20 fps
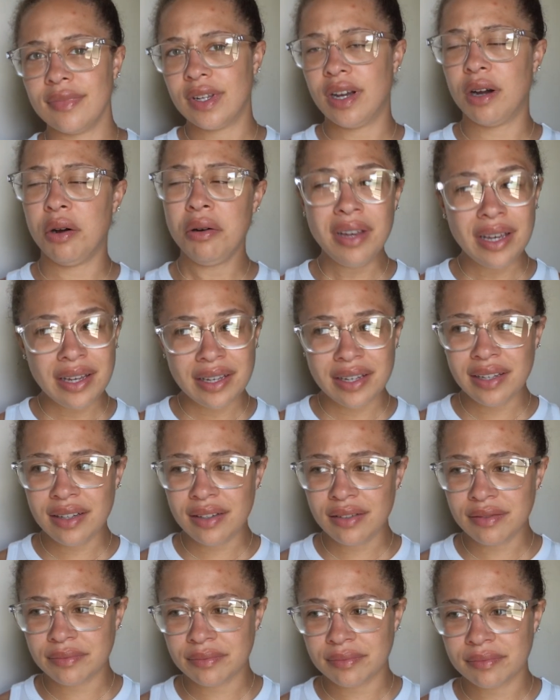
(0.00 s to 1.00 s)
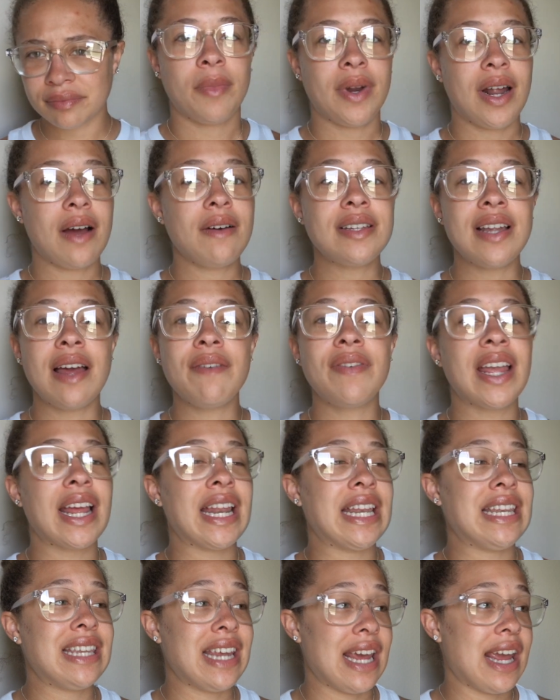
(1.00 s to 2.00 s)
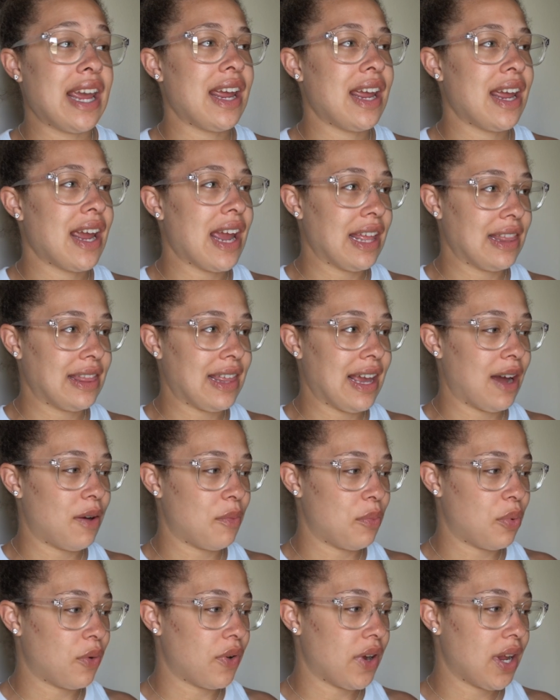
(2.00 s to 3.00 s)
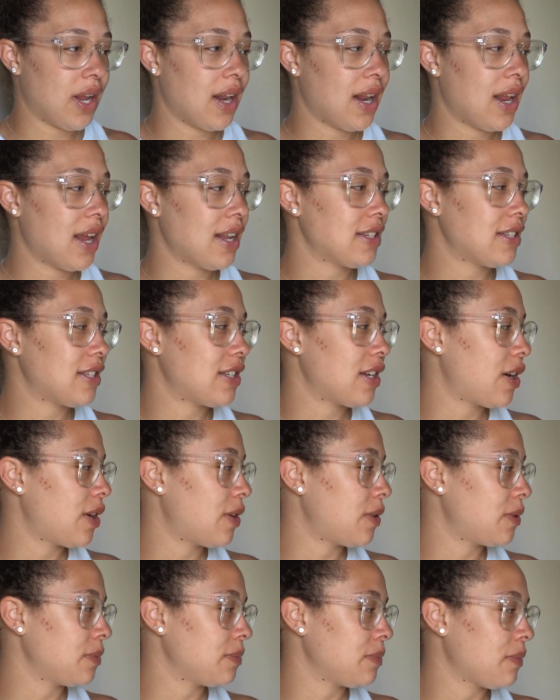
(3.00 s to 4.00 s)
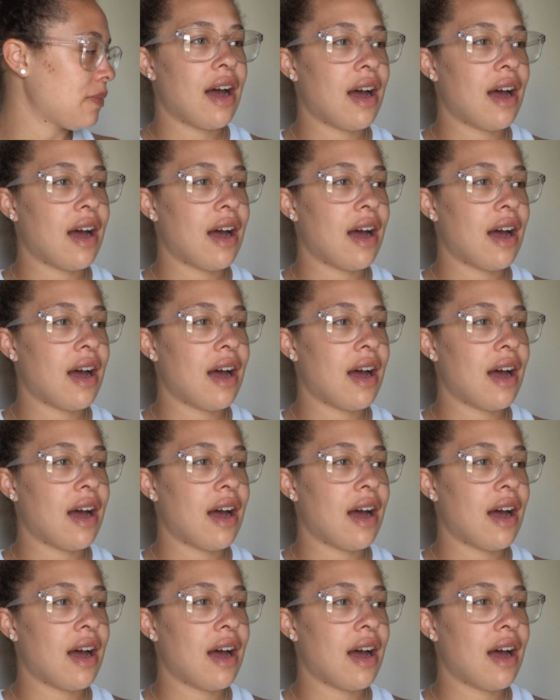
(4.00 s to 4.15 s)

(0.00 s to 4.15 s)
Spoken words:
okay. But I was having a day at that point, and so